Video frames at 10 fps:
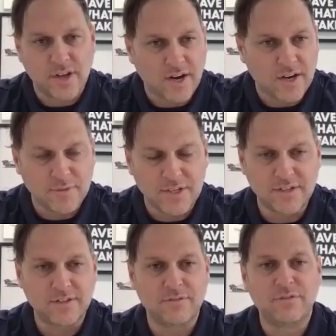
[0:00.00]

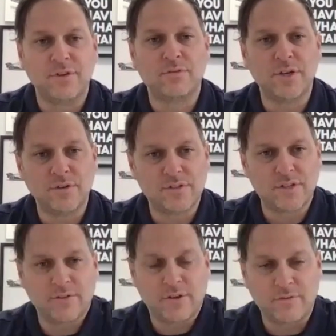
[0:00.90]
economy, the reuse
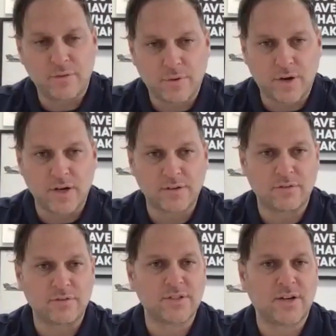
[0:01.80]
of the product
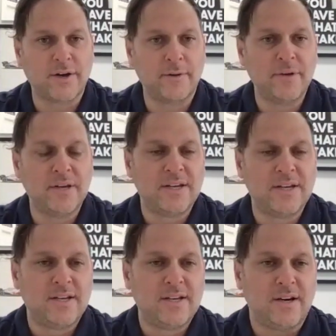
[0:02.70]
over time,
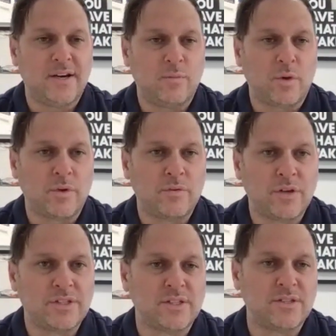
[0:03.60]
where we
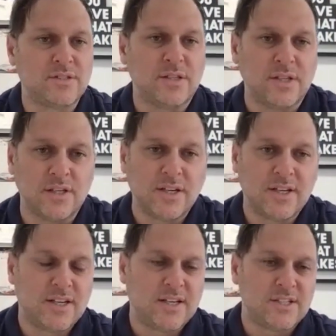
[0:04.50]
really just see
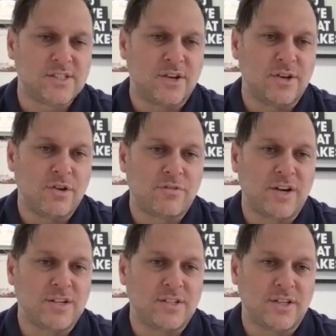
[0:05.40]
just a new
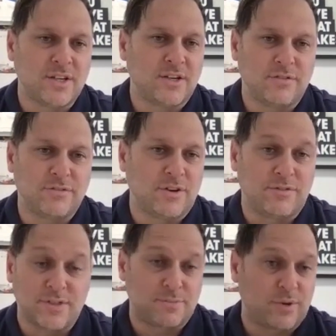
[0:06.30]
frontier
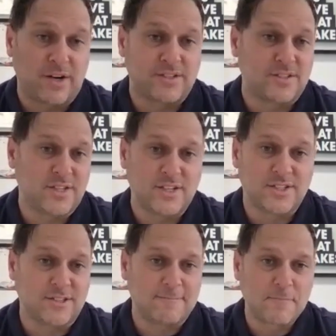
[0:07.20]
of this
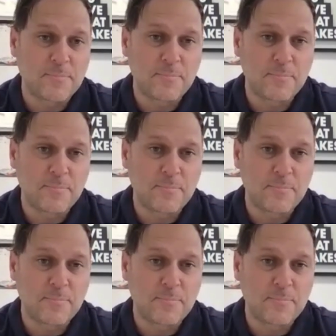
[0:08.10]
productization.